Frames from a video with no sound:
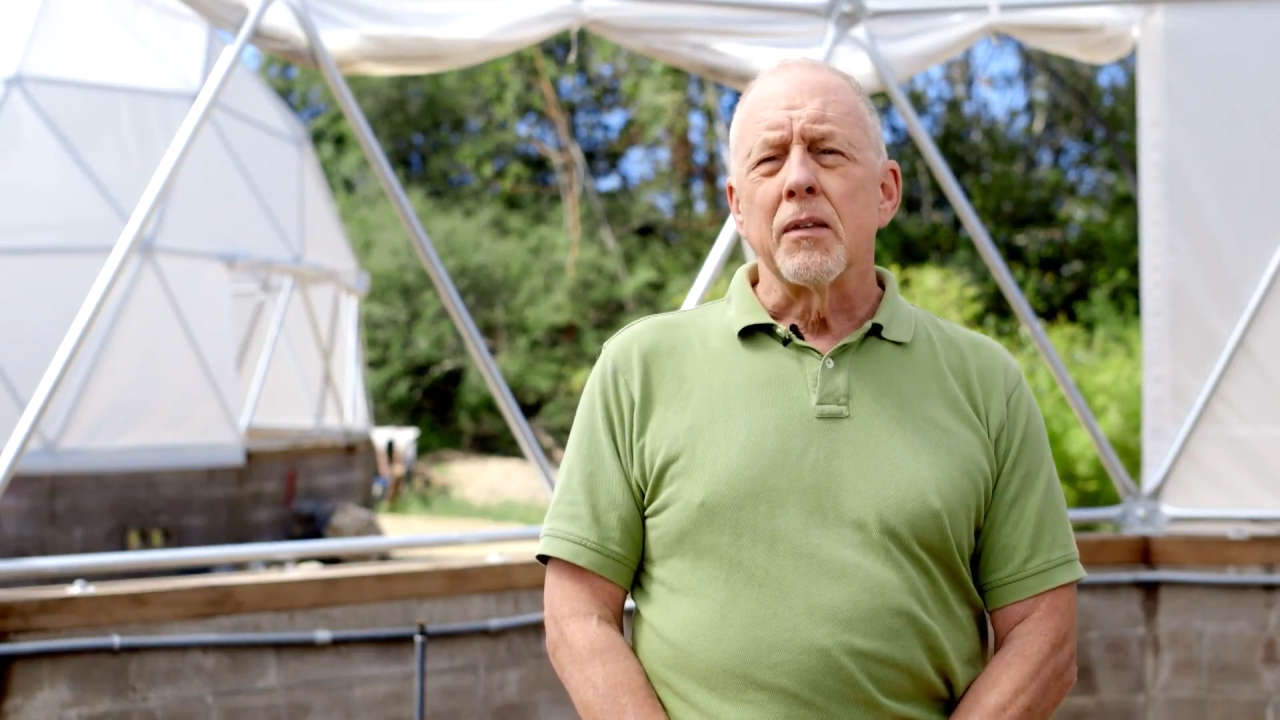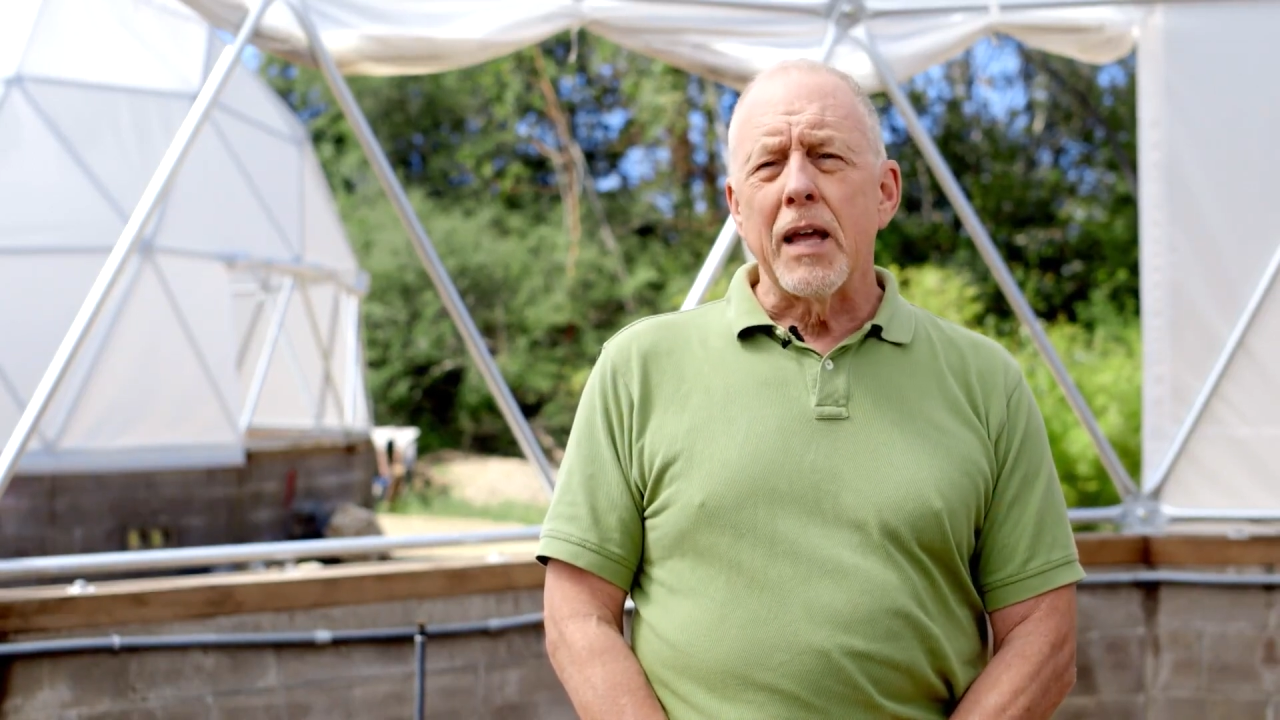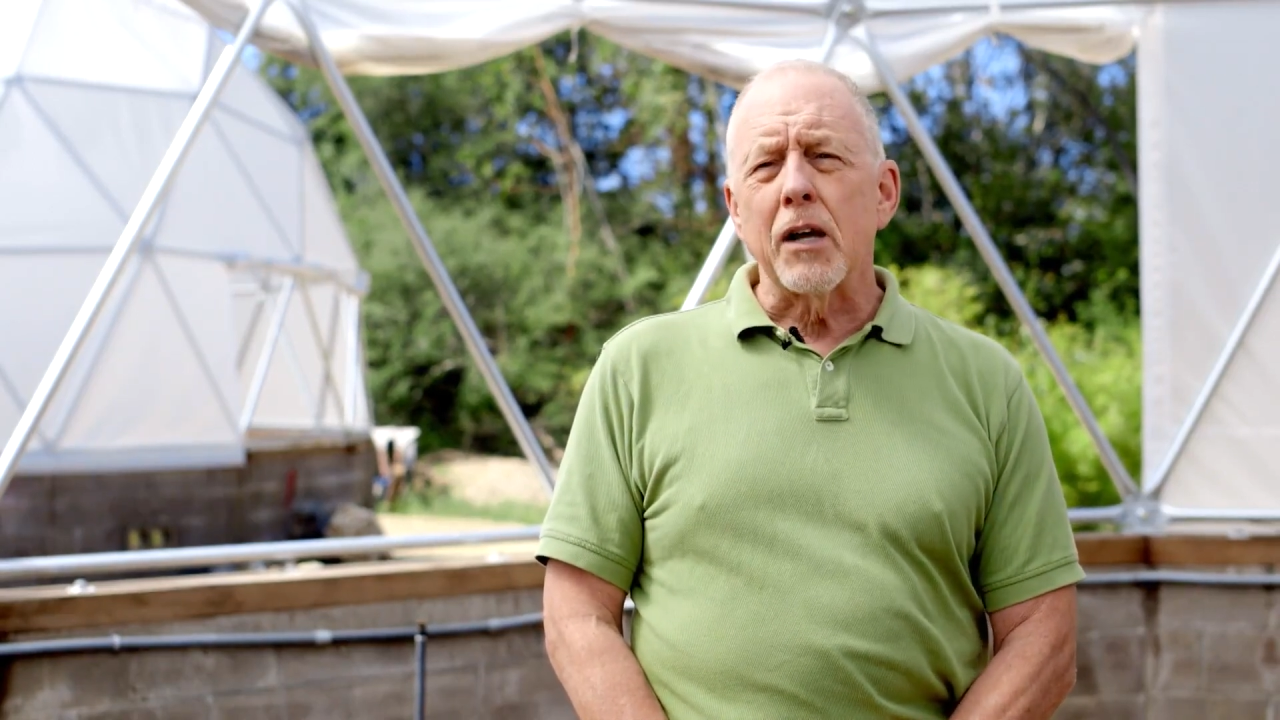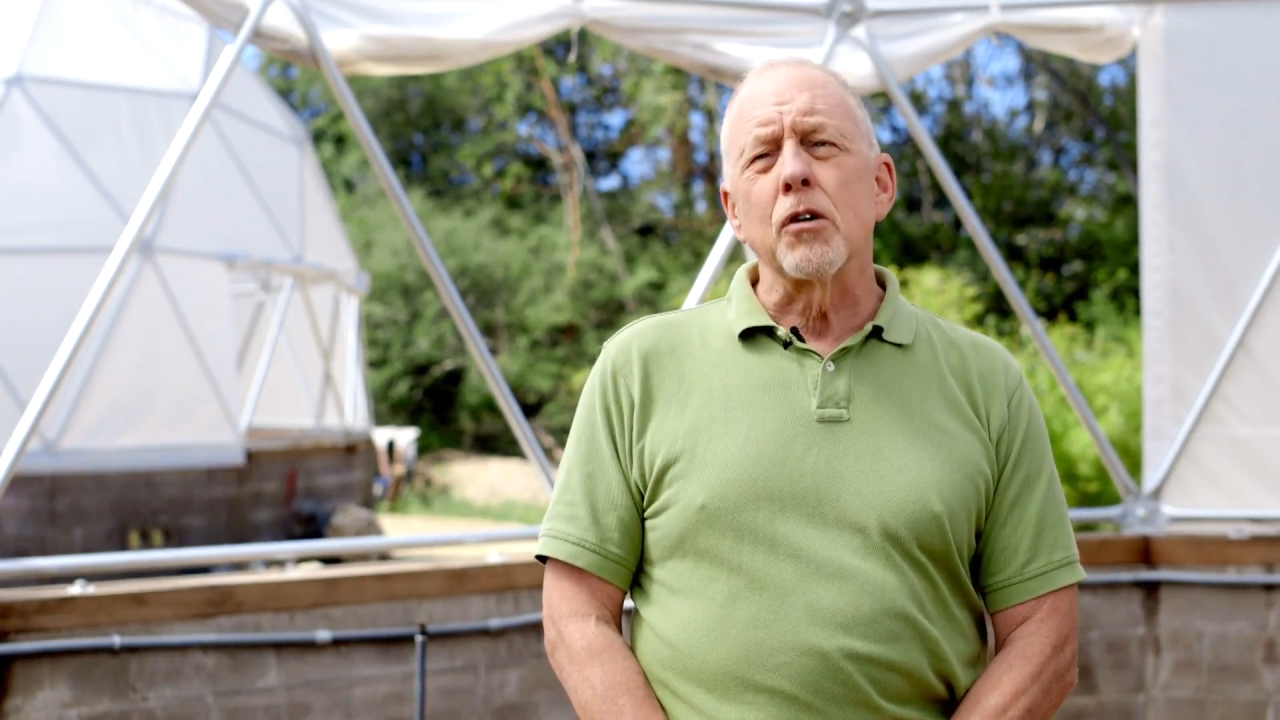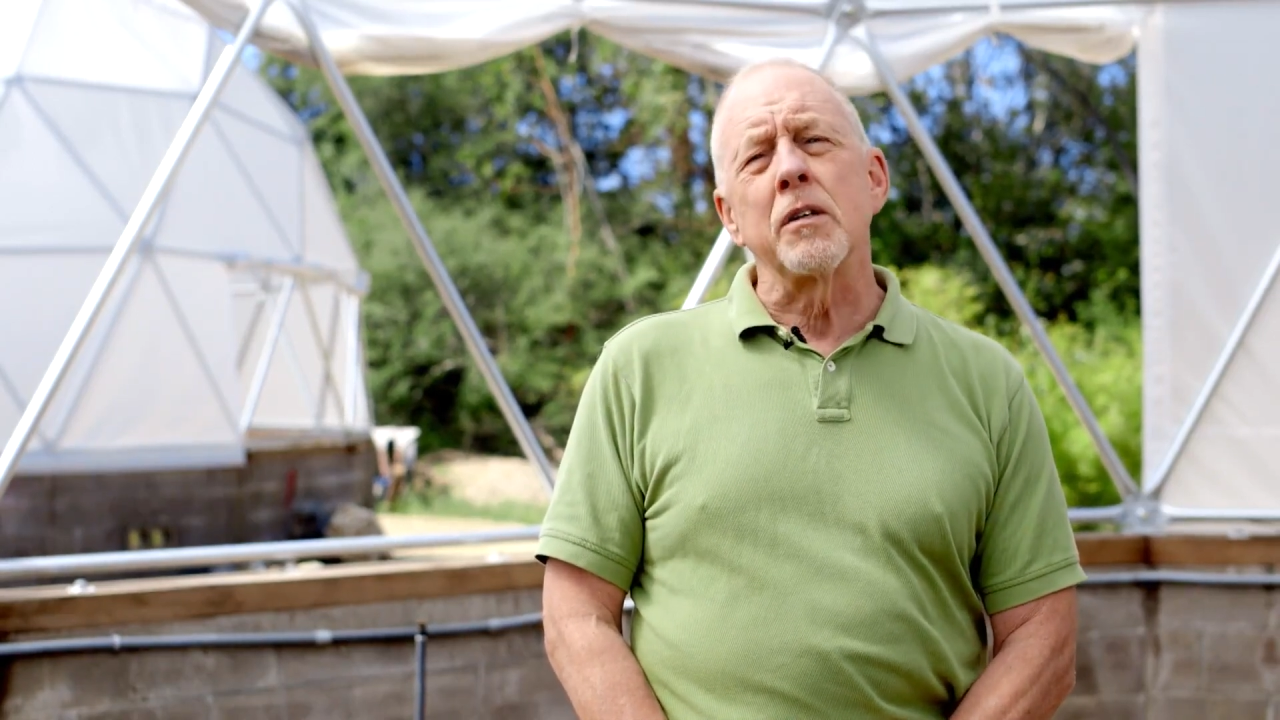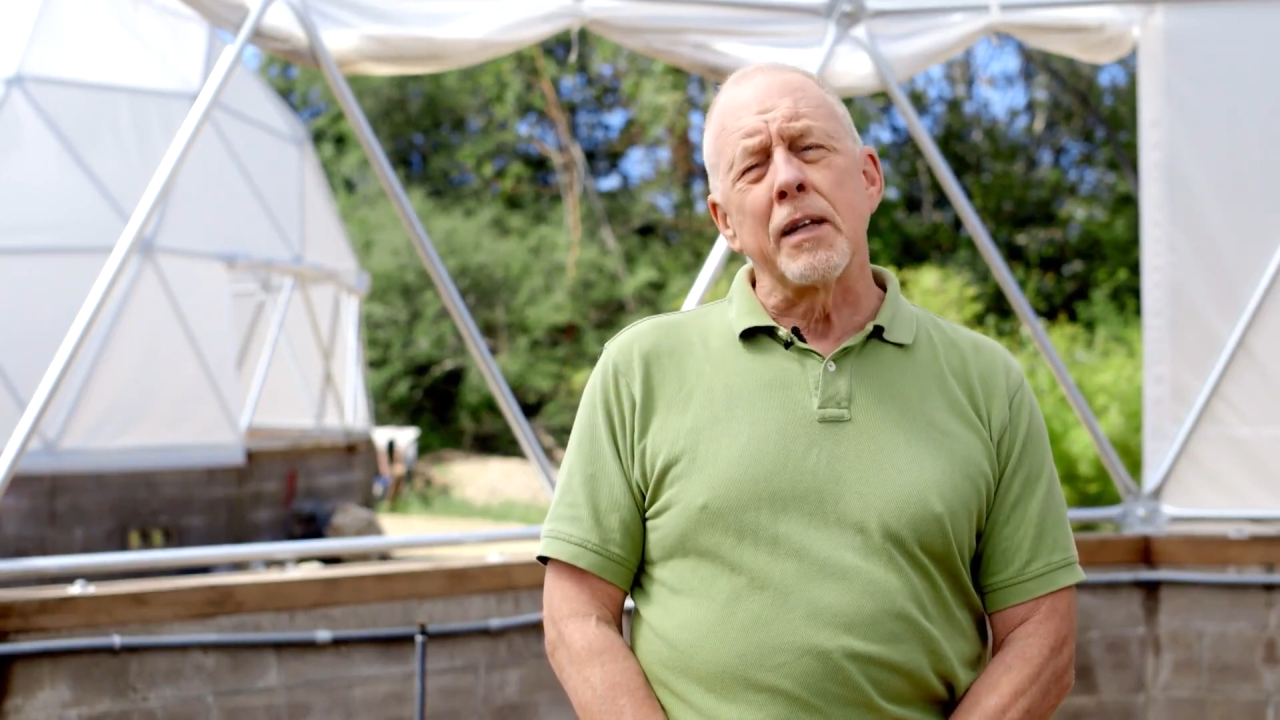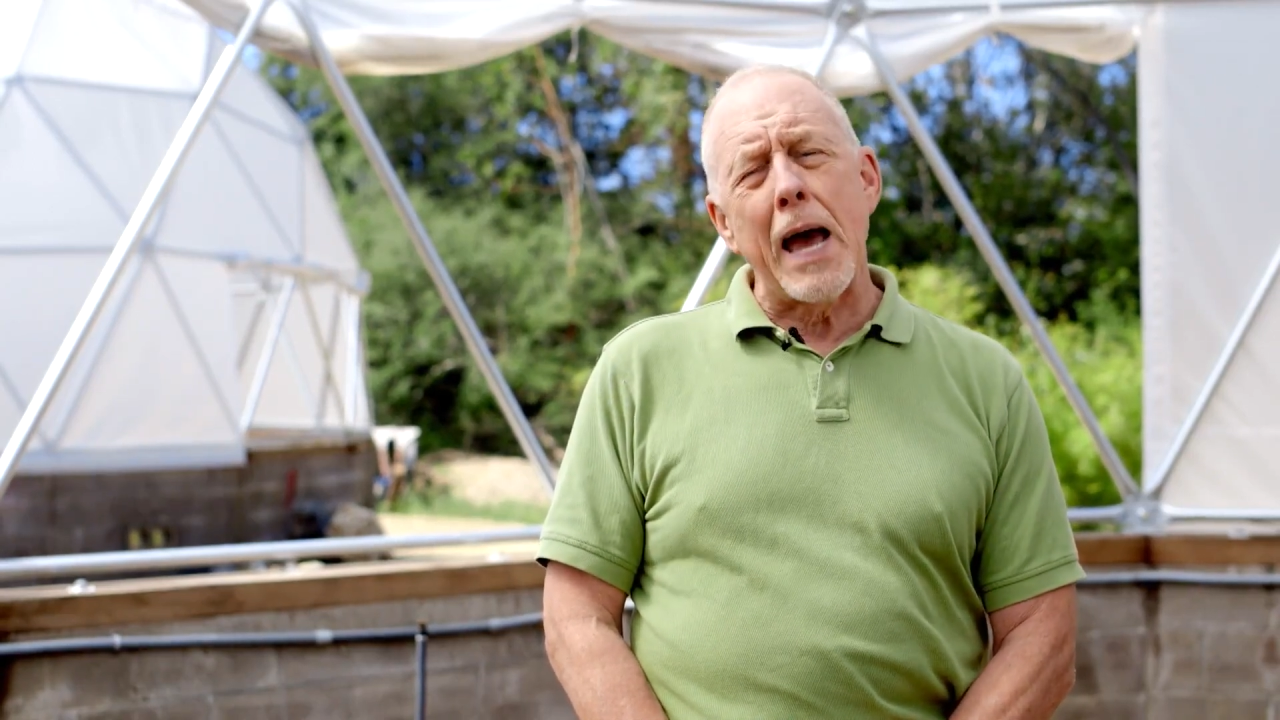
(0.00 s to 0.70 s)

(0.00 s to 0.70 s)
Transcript: That couldn't